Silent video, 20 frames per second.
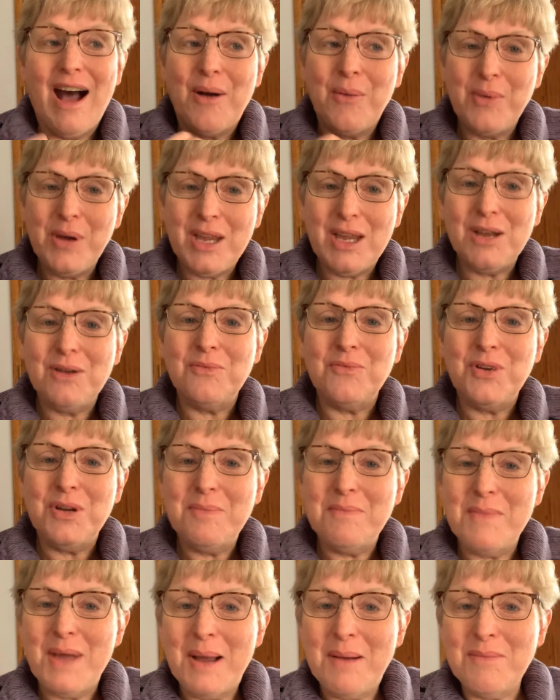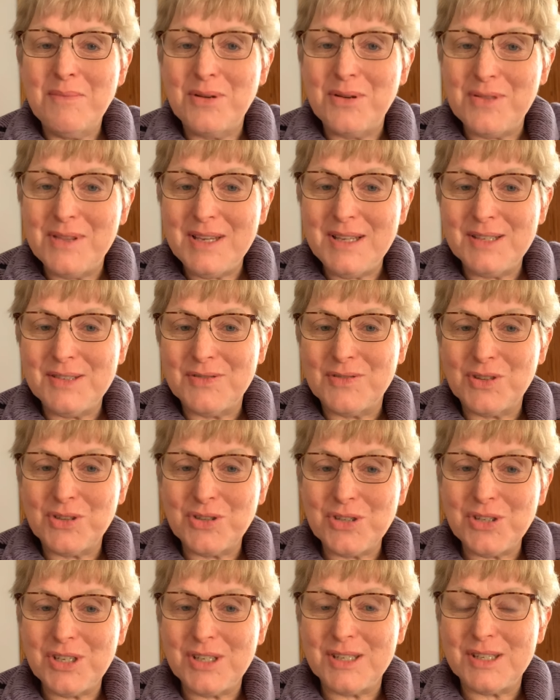we can remember these
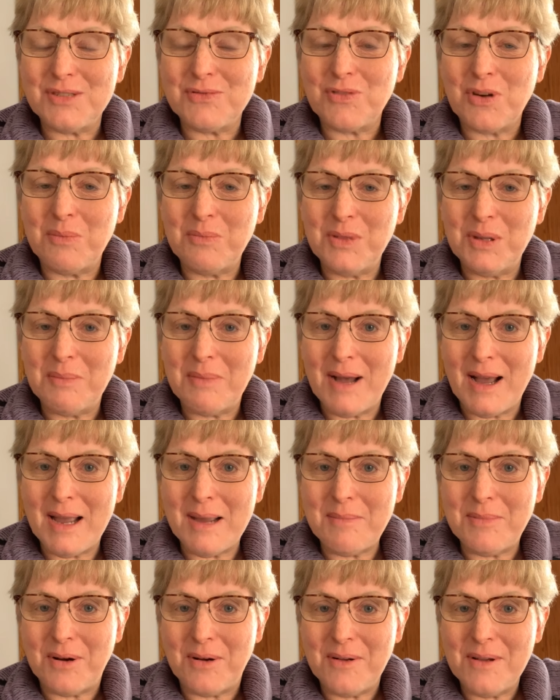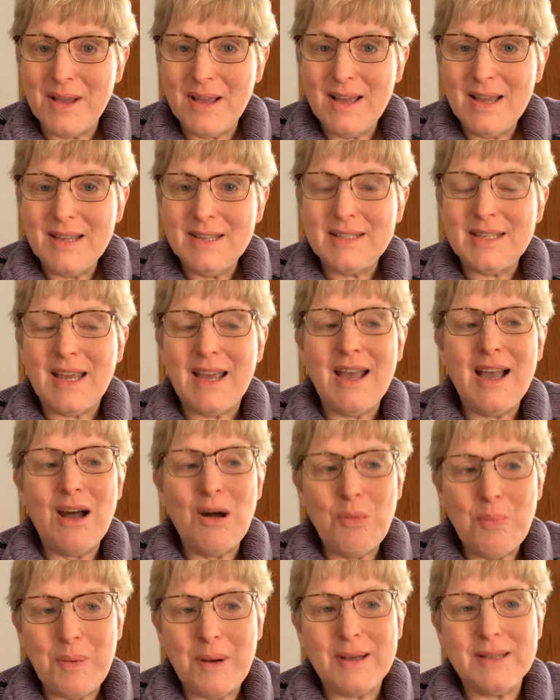verses from the Bible to
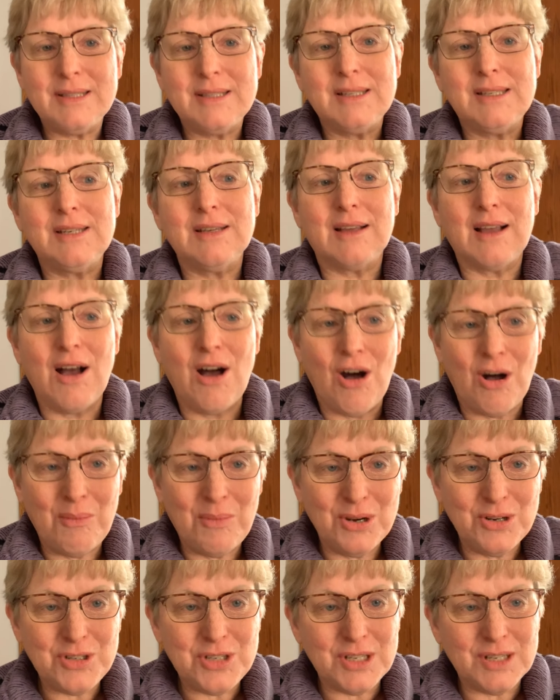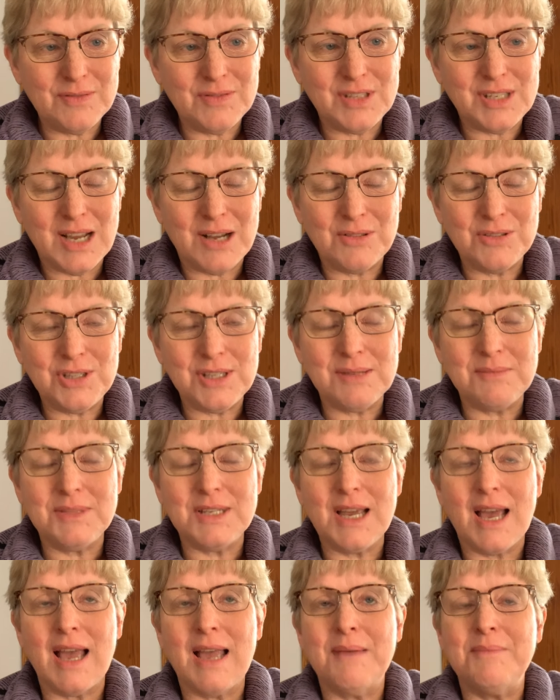help us to calm ourselves down
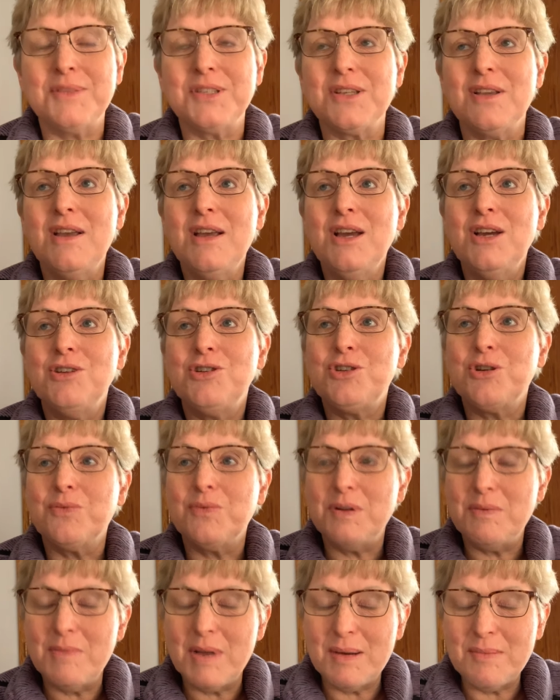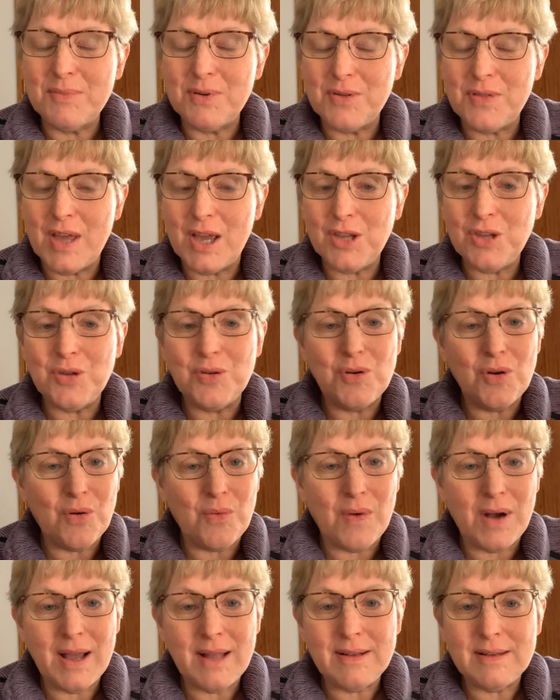sometimes, to remember that, you know
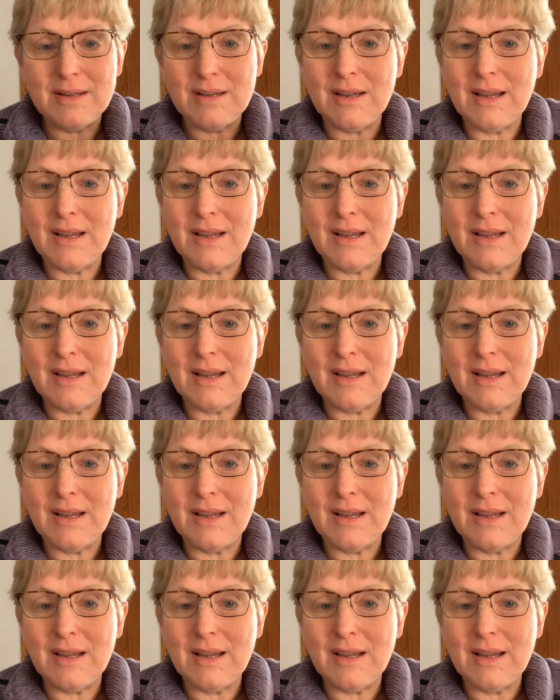what?